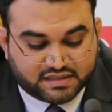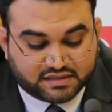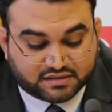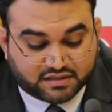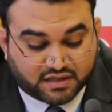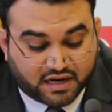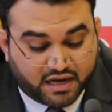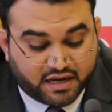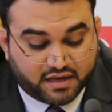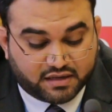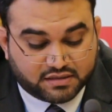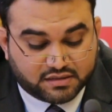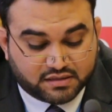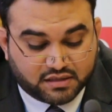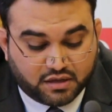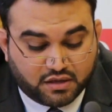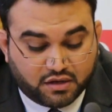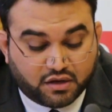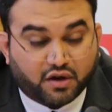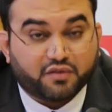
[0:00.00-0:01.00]
and trials
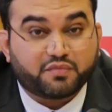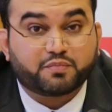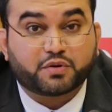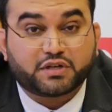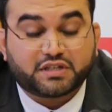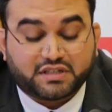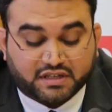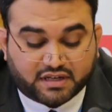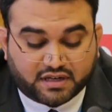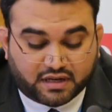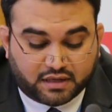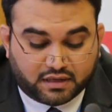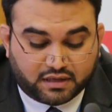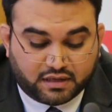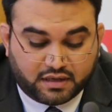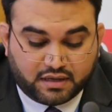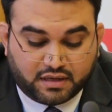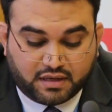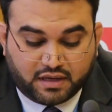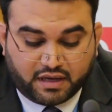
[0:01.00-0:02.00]
of
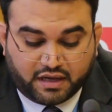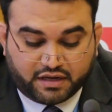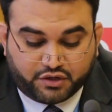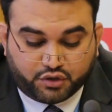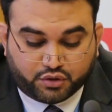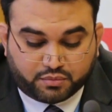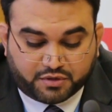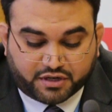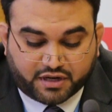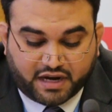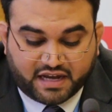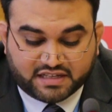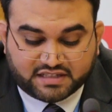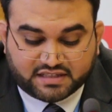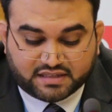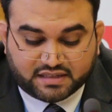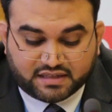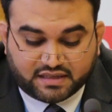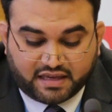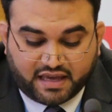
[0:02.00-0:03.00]
political and human
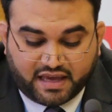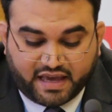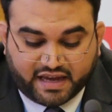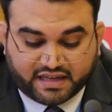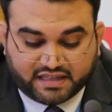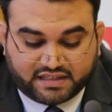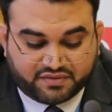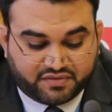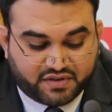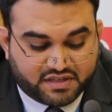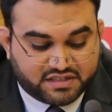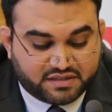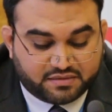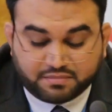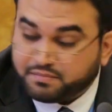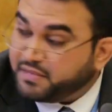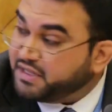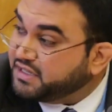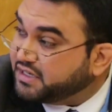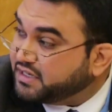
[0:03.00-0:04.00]
rights activists,
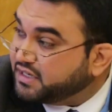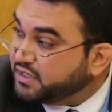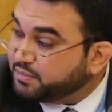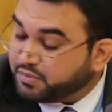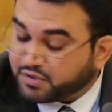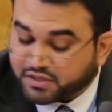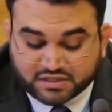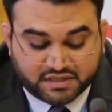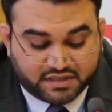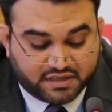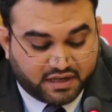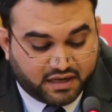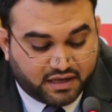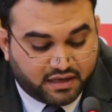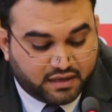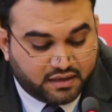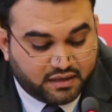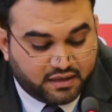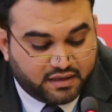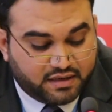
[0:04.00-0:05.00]
medical
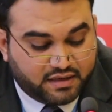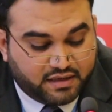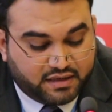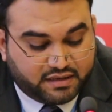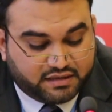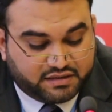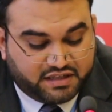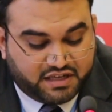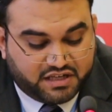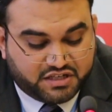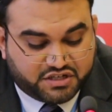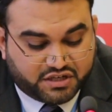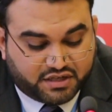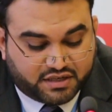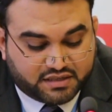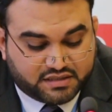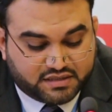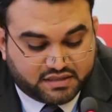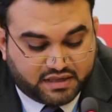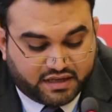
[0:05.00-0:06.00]
personnel,
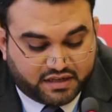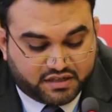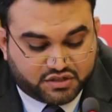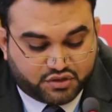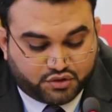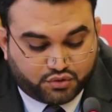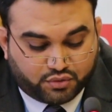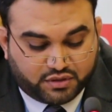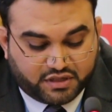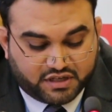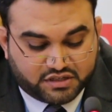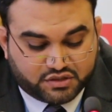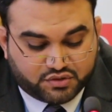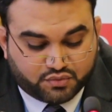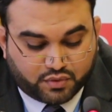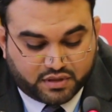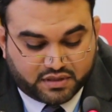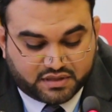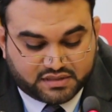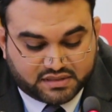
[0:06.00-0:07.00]
teachers, and students,
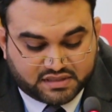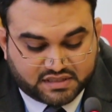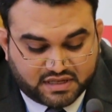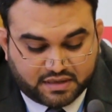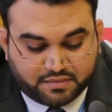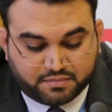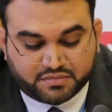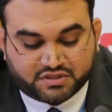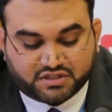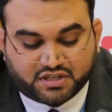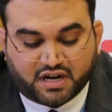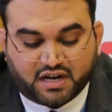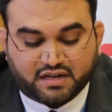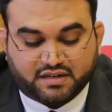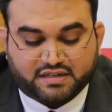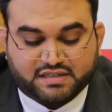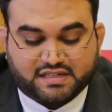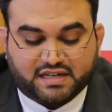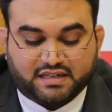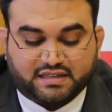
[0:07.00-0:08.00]
with some trial
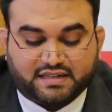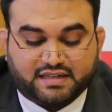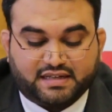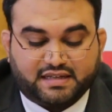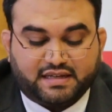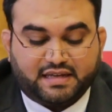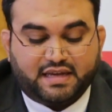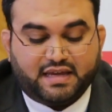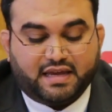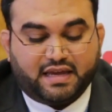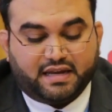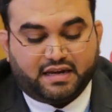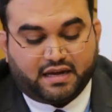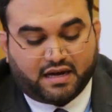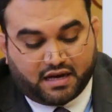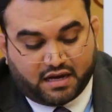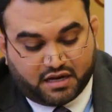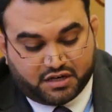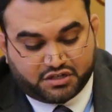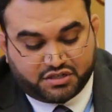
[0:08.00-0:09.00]
resulting in
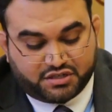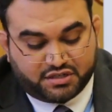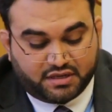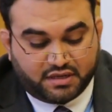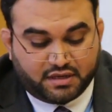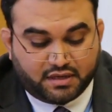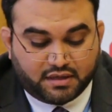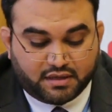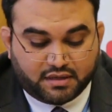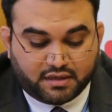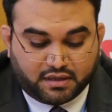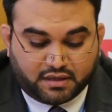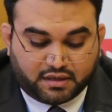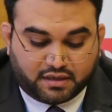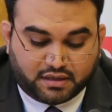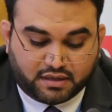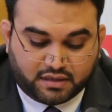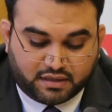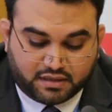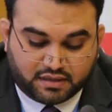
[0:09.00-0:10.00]
harsh
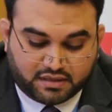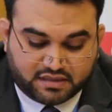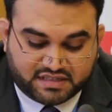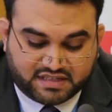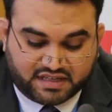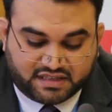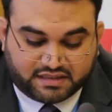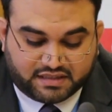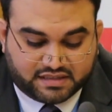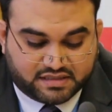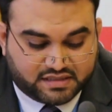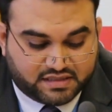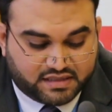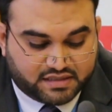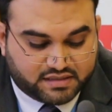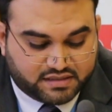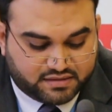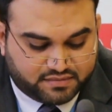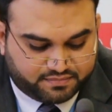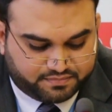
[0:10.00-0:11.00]

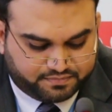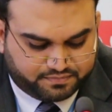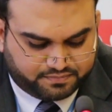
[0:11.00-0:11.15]
sentences.